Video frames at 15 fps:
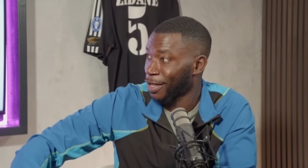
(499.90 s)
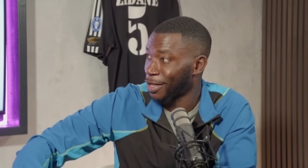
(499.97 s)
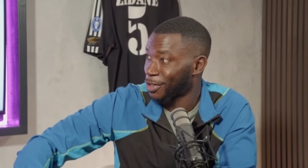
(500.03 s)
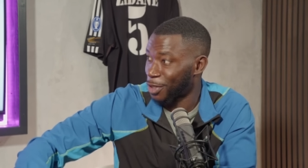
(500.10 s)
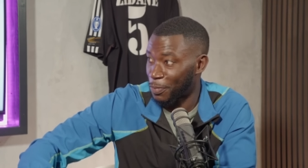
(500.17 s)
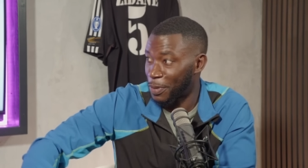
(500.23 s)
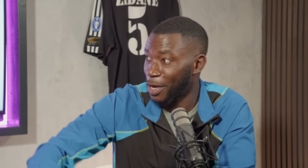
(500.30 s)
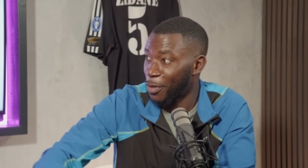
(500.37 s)

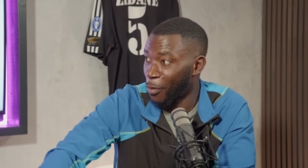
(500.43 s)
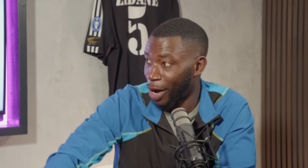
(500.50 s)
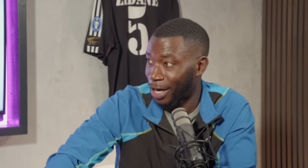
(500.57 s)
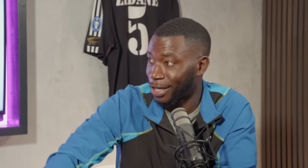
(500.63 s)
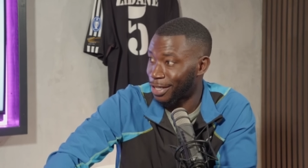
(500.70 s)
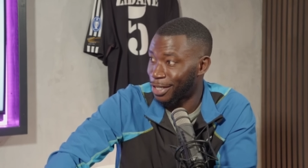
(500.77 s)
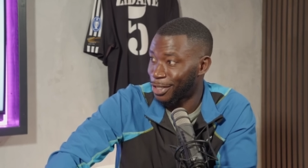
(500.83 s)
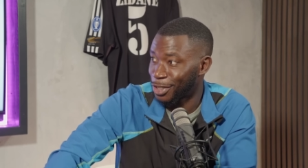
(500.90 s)
to pick
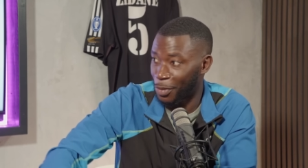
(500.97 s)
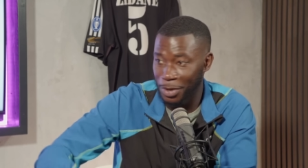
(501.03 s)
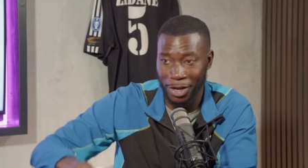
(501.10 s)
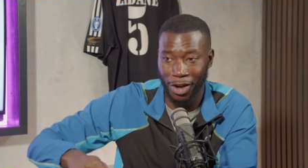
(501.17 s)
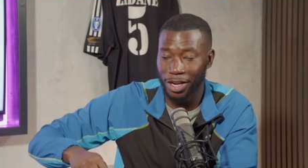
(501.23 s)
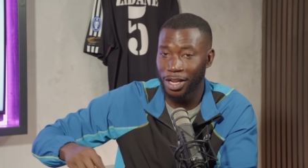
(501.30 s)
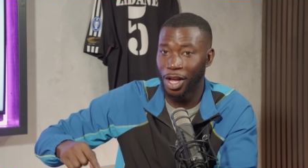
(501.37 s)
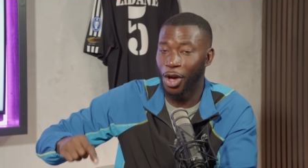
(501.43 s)
one. Yeah. So we
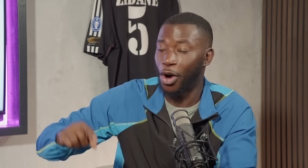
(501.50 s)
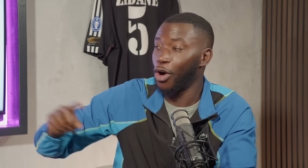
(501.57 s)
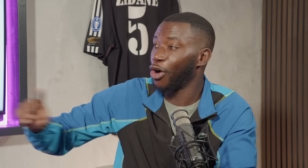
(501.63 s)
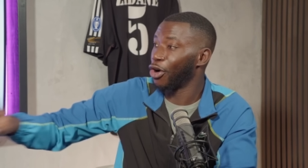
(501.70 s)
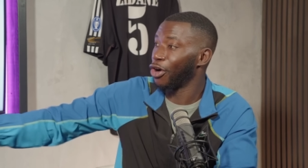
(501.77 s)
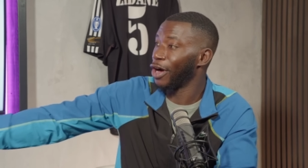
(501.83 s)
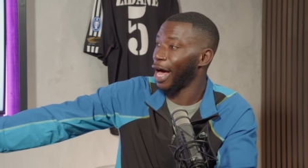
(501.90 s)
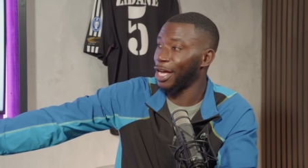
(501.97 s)
can't.
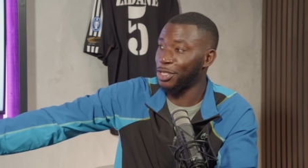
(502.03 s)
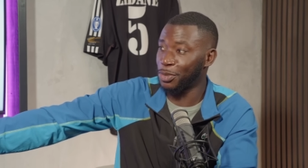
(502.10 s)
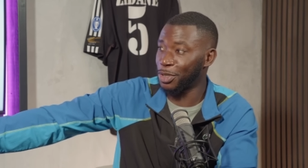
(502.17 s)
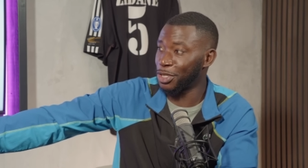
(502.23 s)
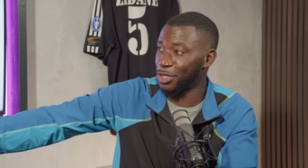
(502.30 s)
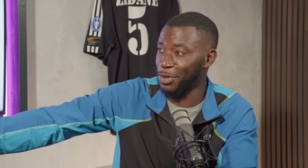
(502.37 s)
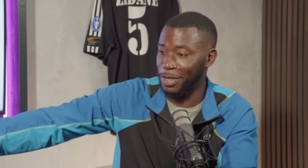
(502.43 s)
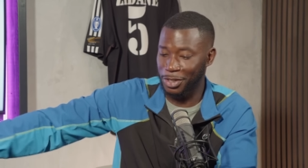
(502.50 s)
Or how do you
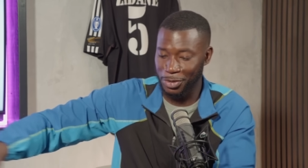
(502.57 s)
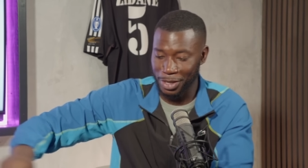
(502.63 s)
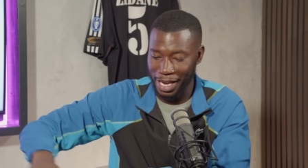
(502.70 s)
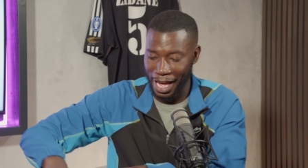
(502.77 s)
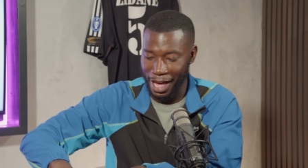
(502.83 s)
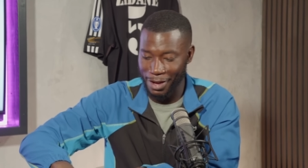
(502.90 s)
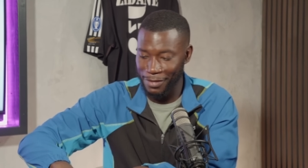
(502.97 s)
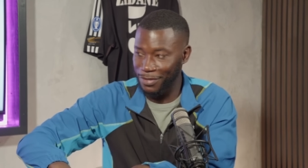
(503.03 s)
want to do it? Do you want
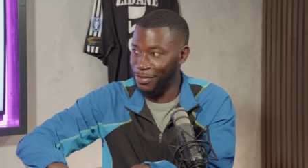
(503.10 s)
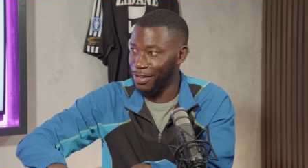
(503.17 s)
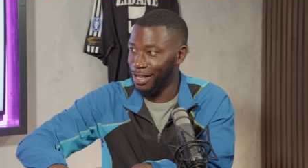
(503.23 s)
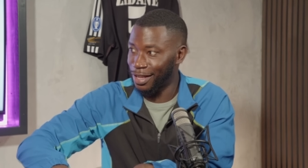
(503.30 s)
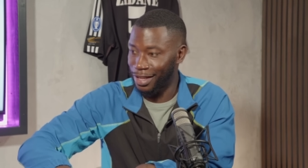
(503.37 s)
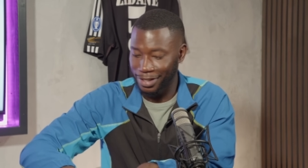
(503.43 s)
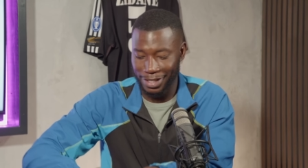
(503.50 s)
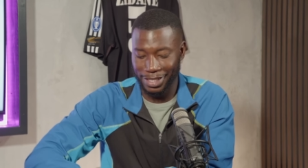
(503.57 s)
to have
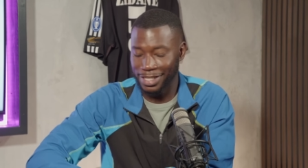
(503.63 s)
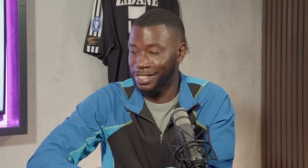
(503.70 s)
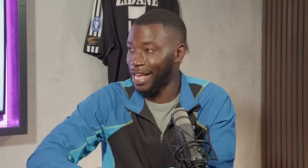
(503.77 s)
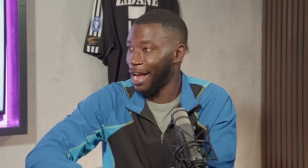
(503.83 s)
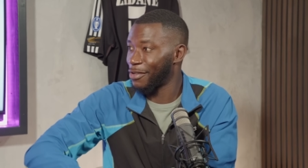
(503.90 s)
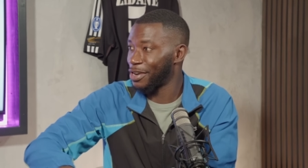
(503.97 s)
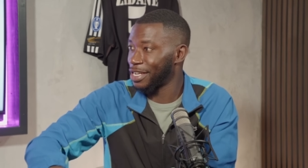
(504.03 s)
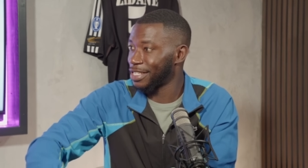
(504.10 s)
this is
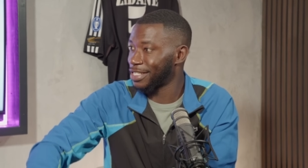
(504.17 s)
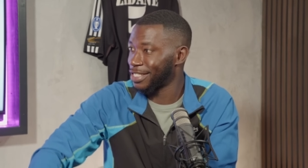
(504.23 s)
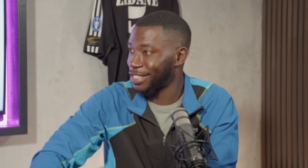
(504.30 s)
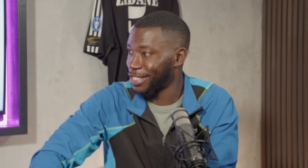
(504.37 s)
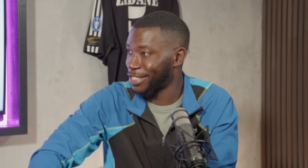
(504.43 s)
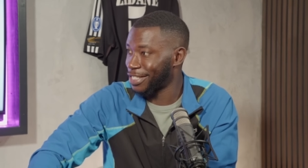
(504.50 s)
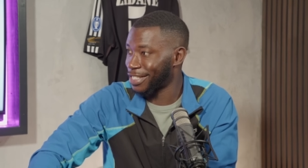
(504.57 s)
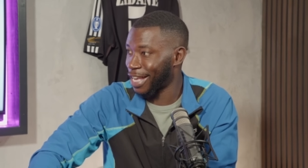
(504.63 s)
Harry's.
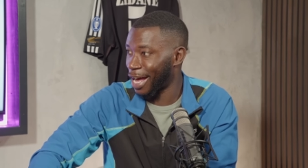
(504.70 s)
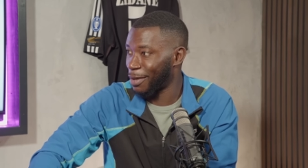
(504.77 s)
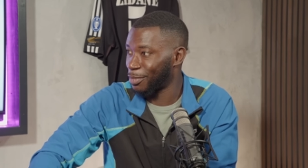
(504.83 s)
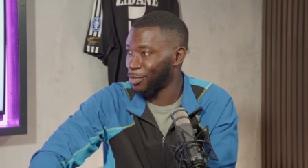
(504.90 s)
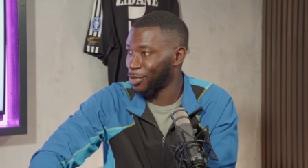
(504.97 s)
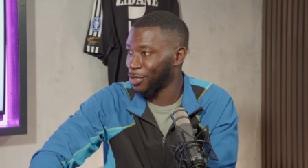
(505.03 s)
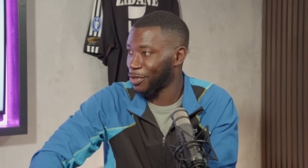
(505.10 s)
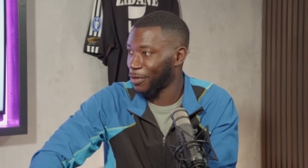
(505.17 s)
This is Cam.
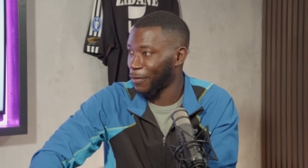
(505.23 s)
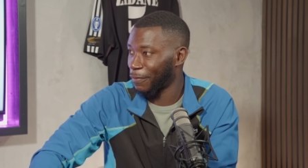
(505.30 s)
We can,